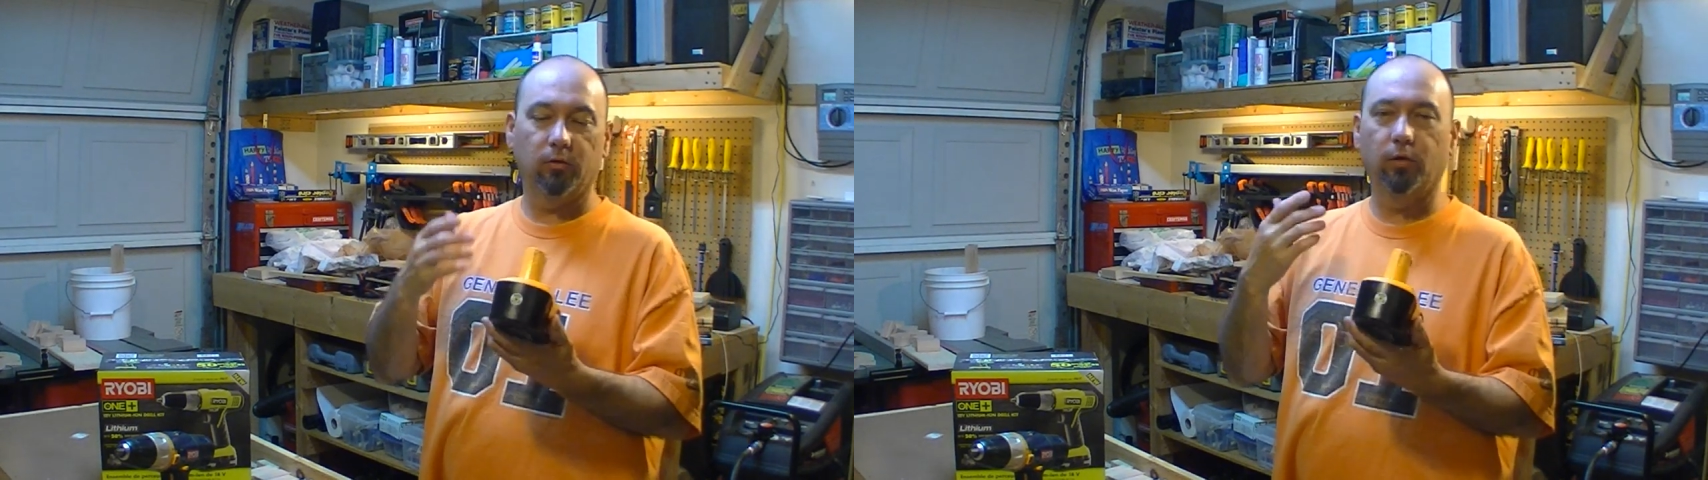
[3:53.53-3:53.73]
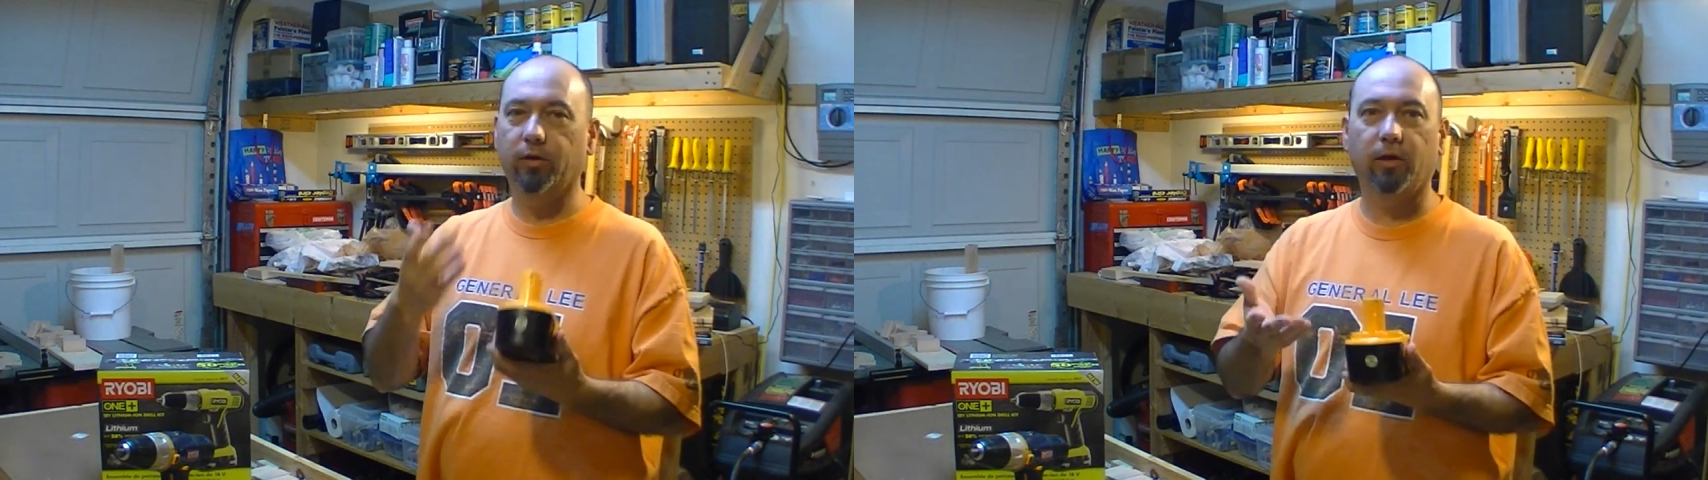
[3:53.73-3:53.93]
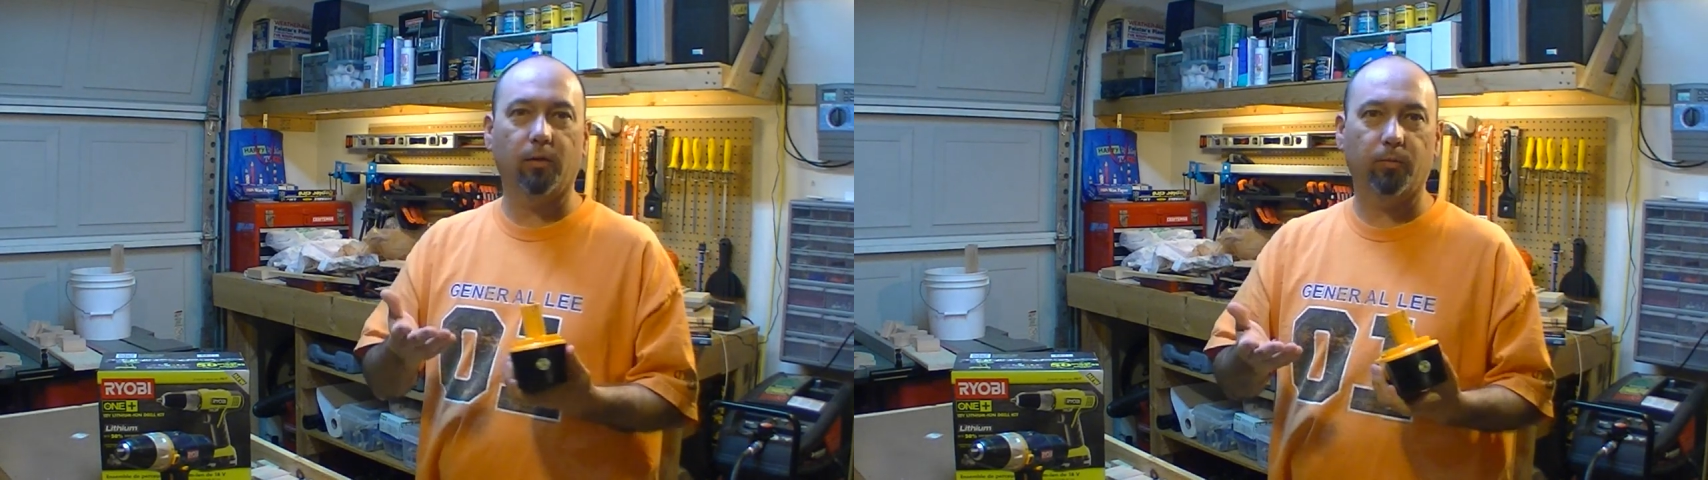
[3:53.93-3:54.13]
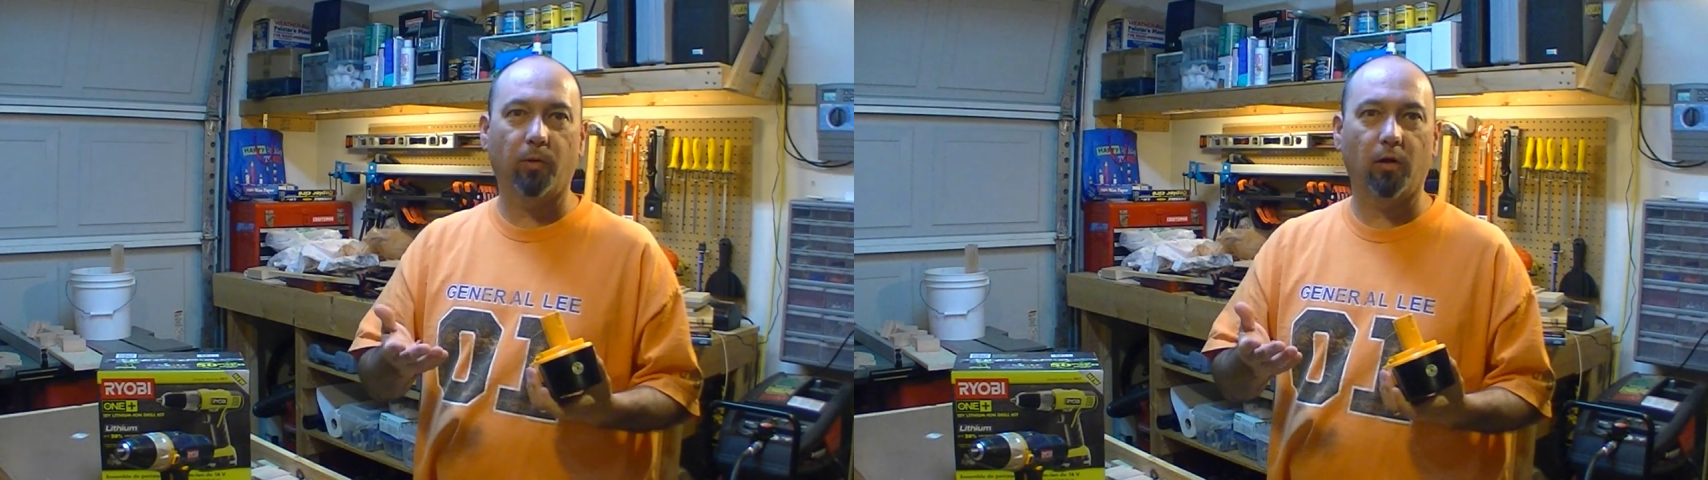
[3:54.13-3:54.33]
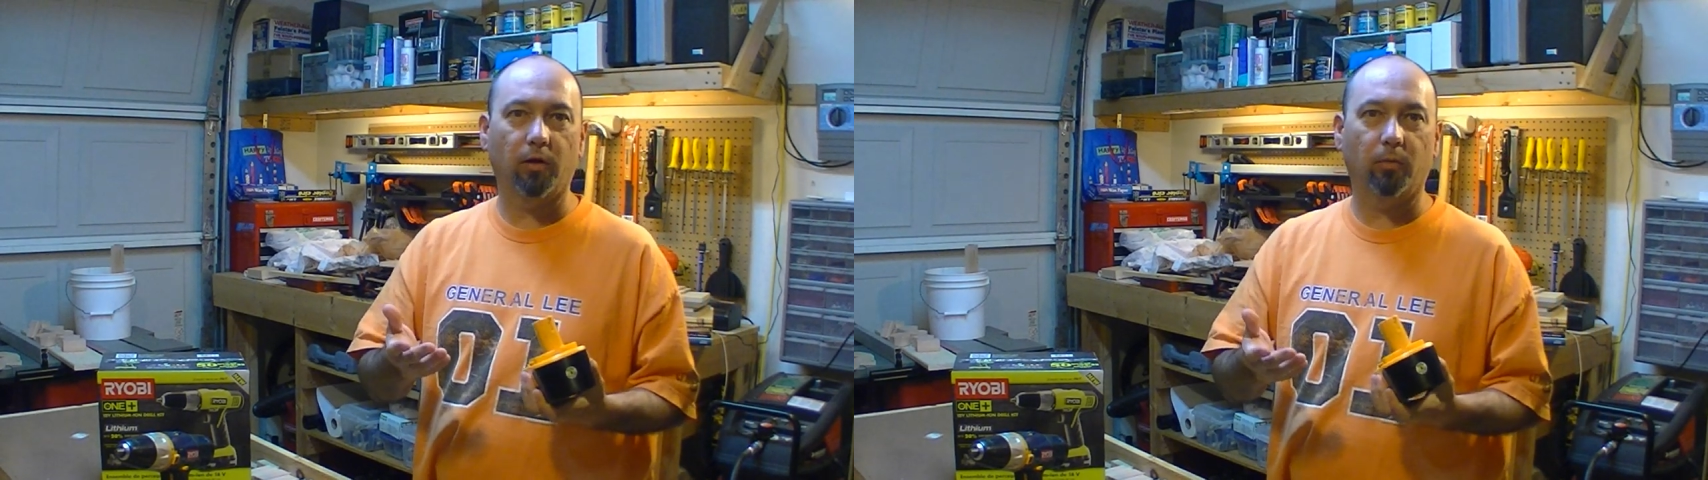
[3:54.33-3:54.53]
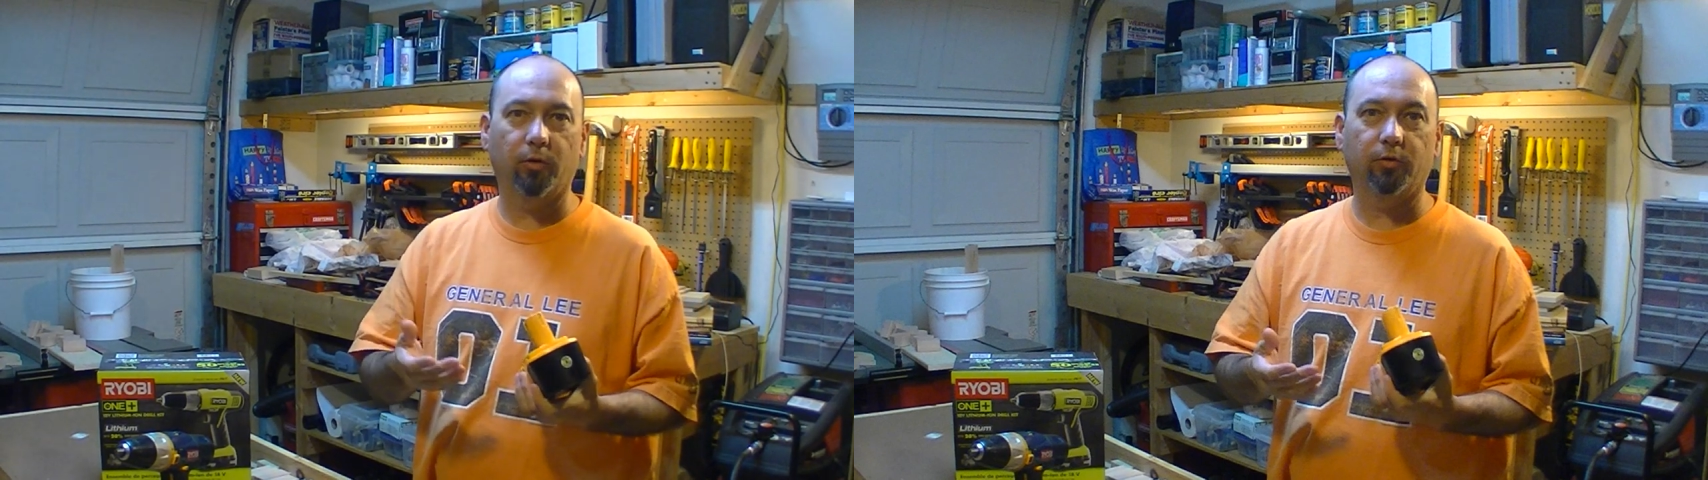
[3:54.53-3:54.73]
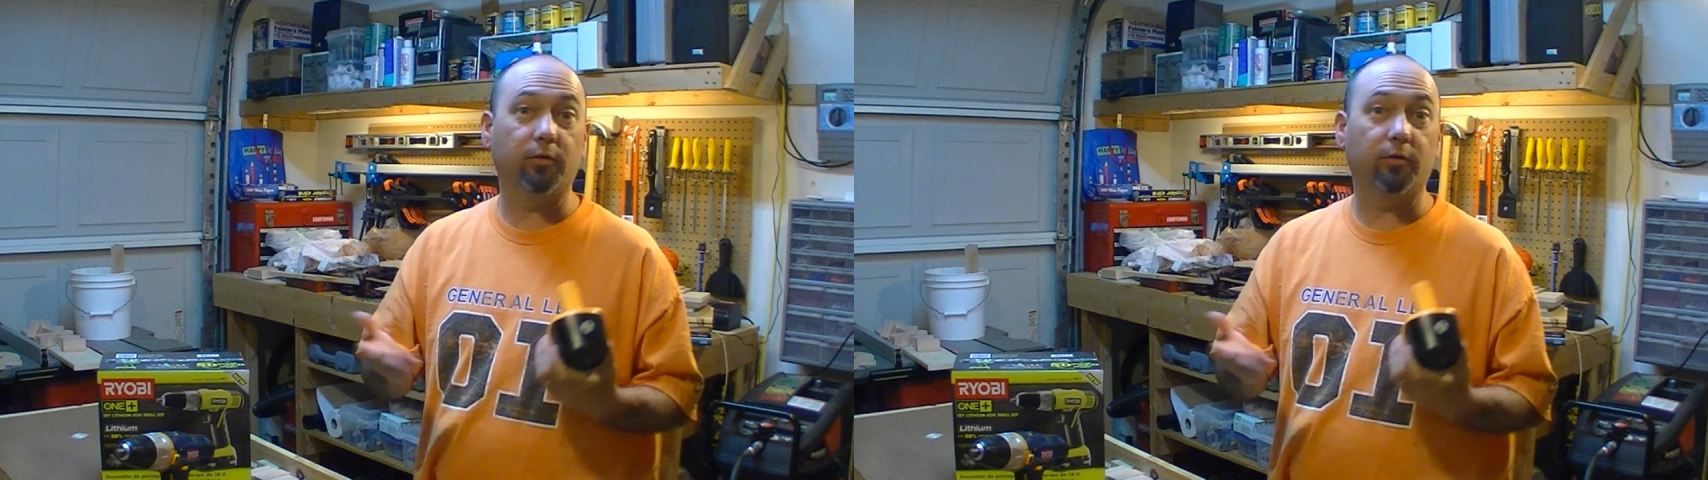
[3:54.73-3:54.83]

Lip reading: looking up the part numbers,